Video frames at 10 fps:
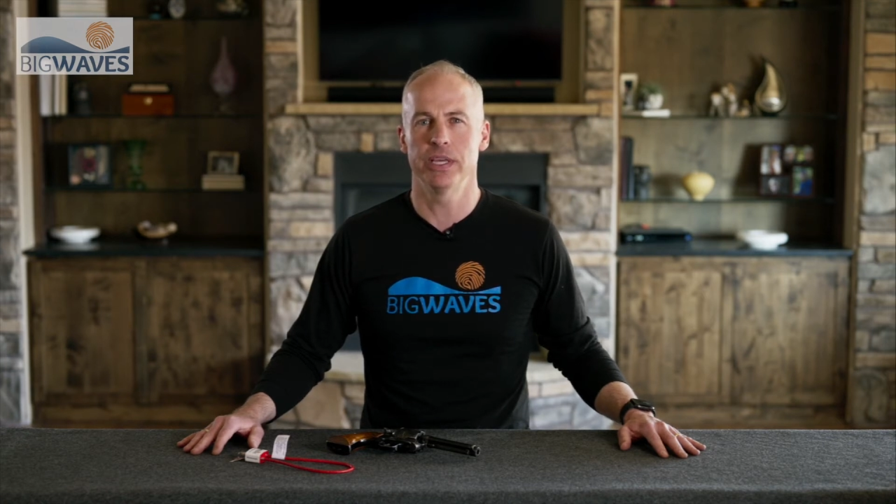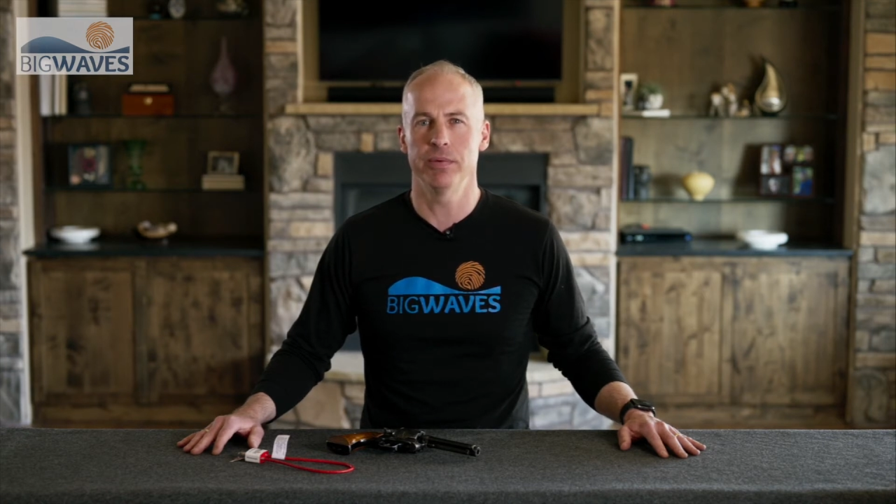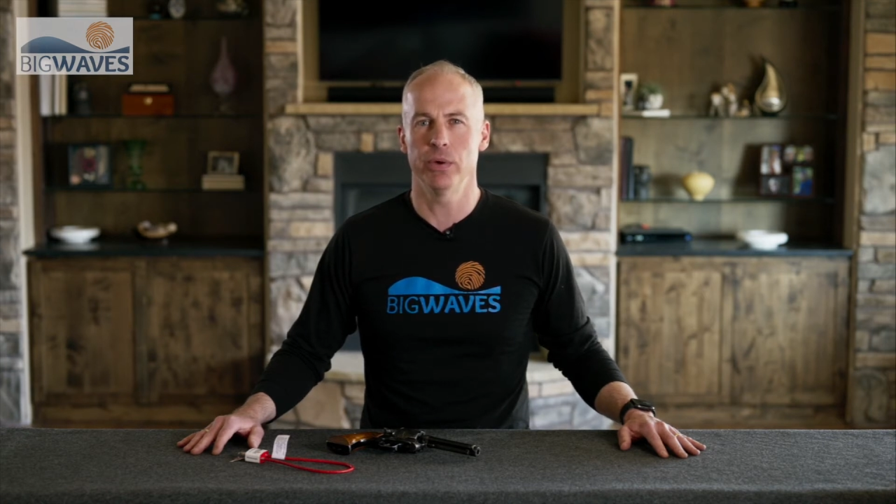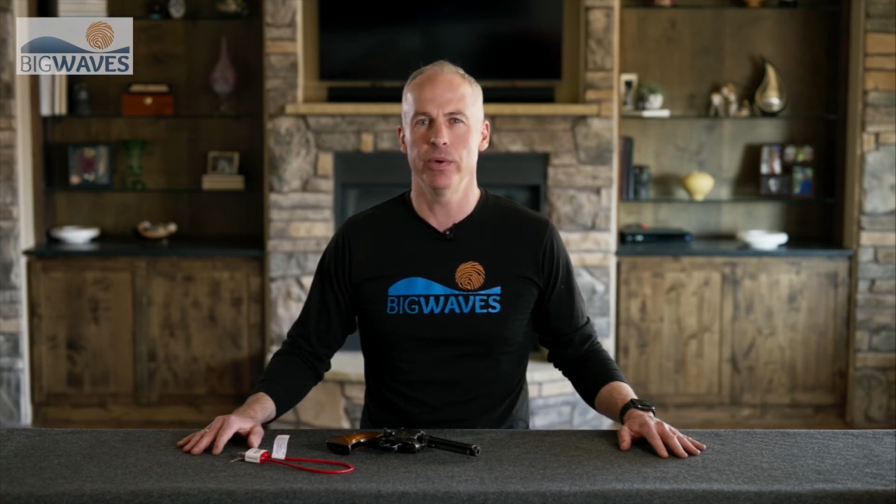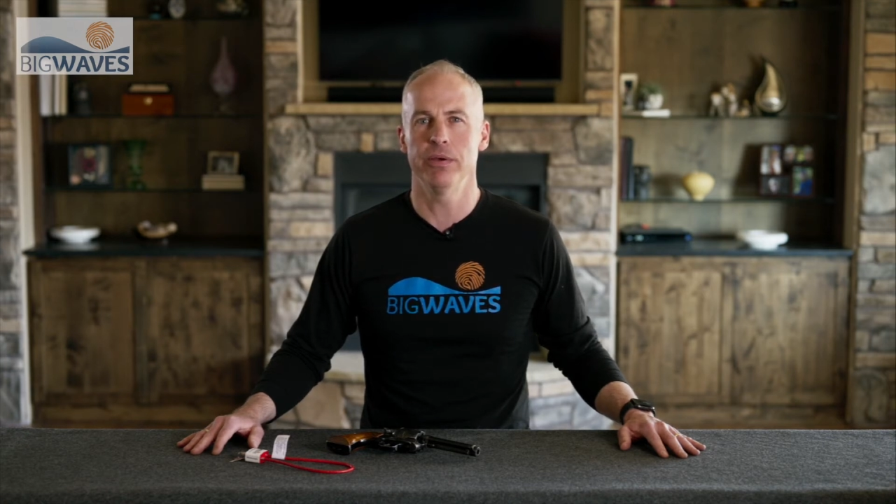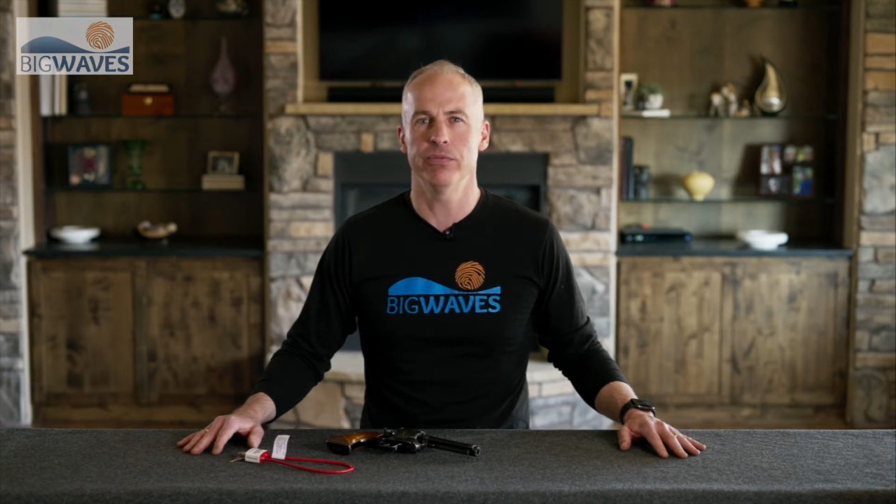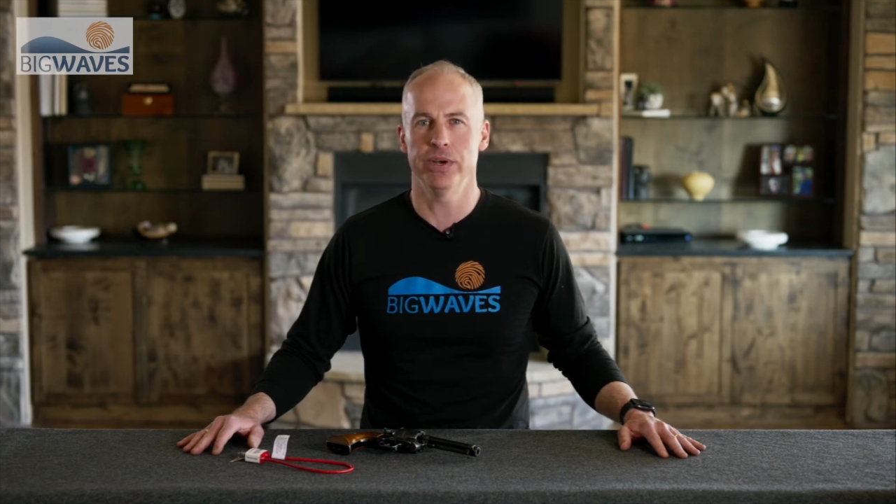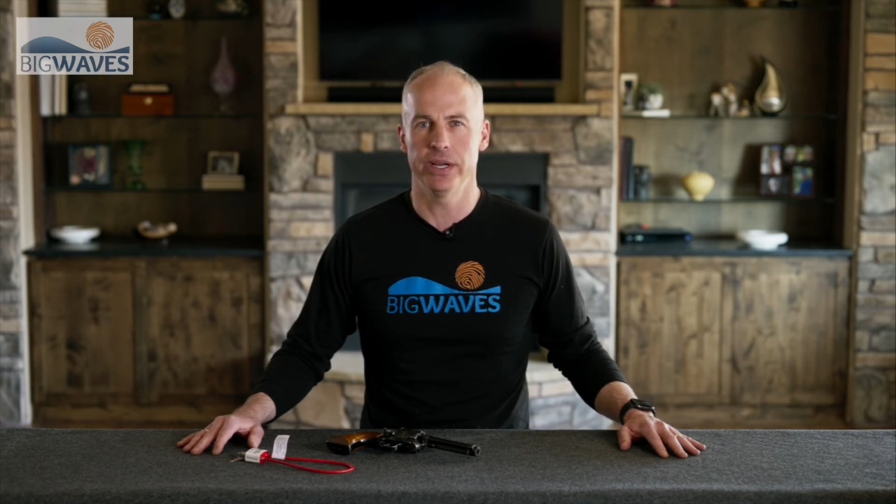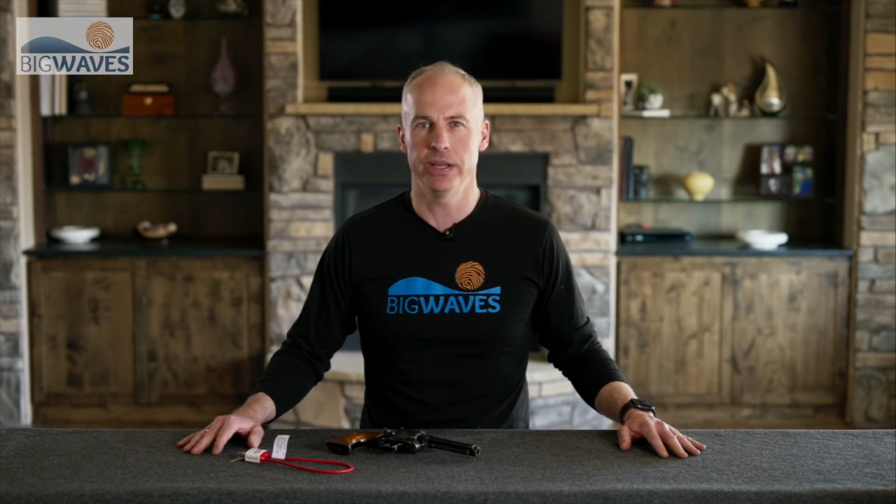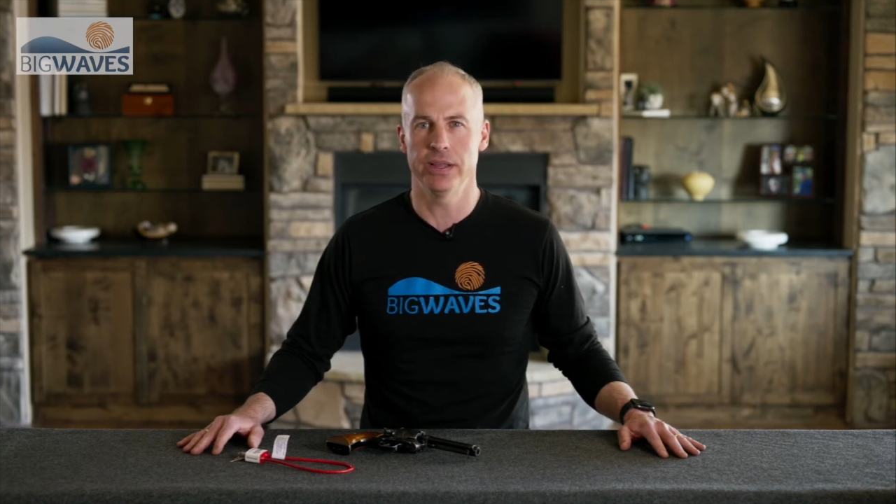giving away free
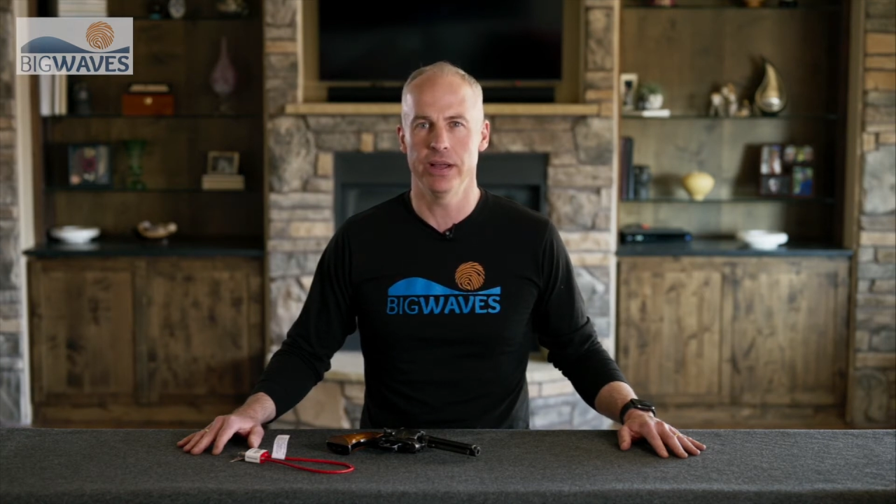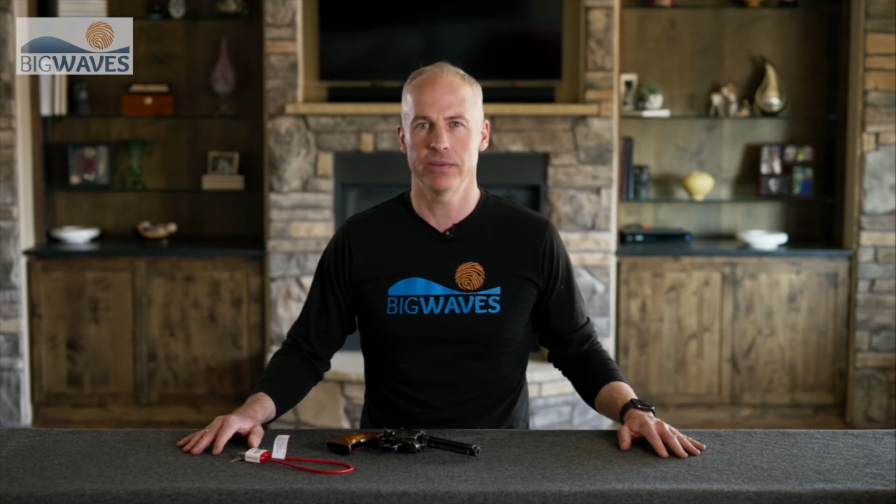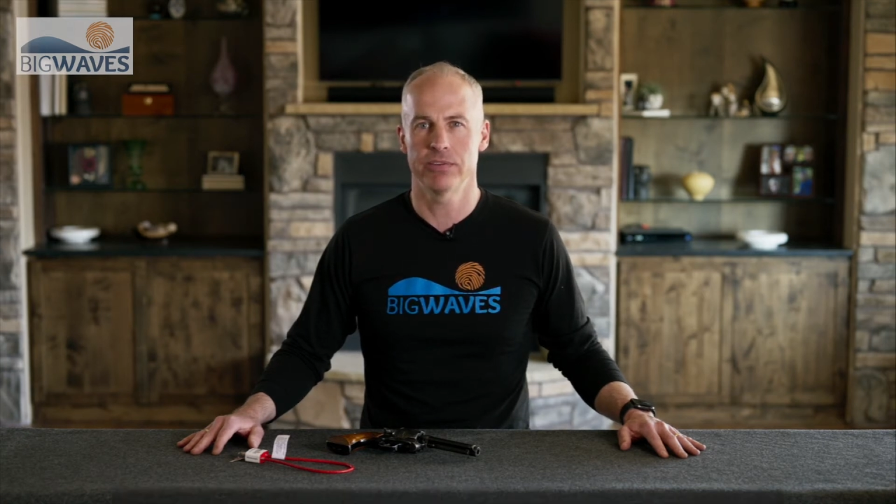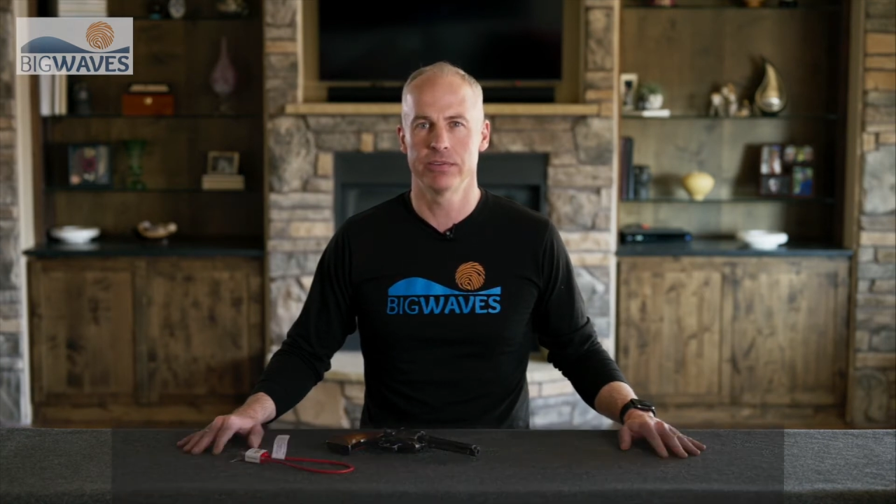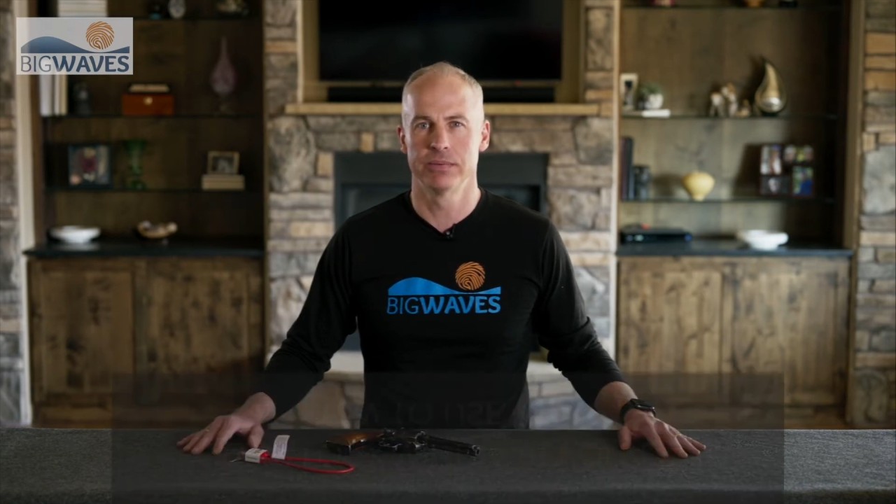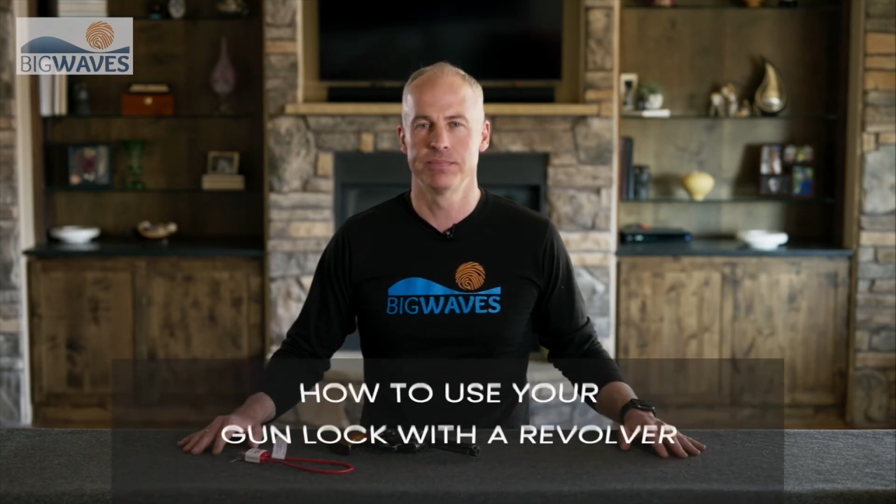gun locks.